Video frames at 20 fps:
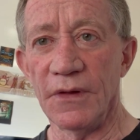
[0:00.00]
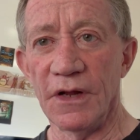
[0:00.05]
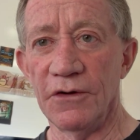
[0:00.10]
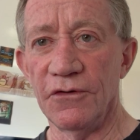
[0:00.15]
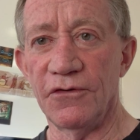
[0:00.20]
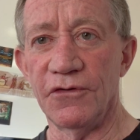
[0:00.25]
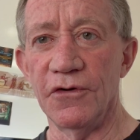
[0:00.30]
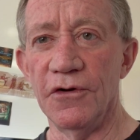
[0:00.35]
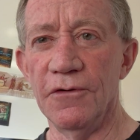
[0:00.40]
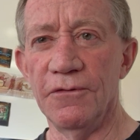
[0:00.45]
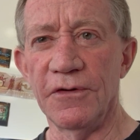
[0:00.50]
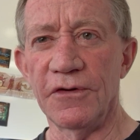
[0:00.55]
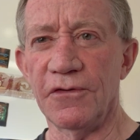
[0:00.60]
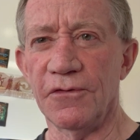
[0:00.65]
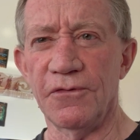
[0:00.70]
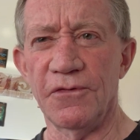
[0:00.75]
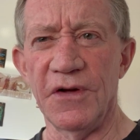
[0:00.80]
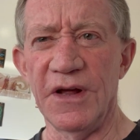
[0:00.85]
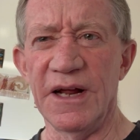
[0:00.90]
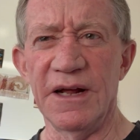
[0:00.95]
service
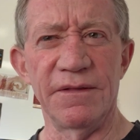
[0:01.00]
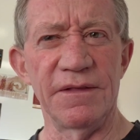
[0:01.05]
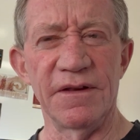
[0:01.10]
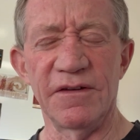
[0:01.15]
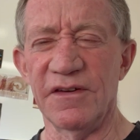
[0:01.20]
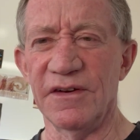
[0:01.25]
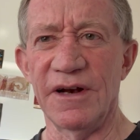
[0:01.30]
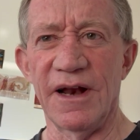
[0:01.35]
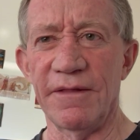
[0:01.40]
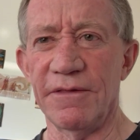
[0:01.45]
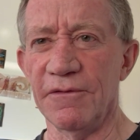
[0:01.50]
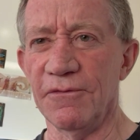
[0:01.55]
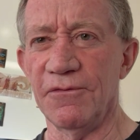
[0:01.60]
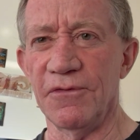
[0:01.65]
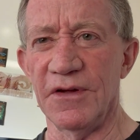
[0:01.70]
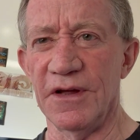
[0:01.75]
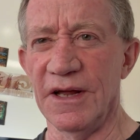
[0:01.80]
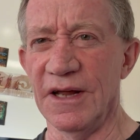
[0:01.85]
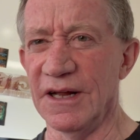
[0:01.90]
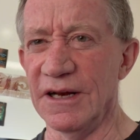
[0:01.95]
fee, and there's another
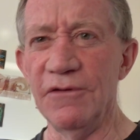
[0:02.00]
fee,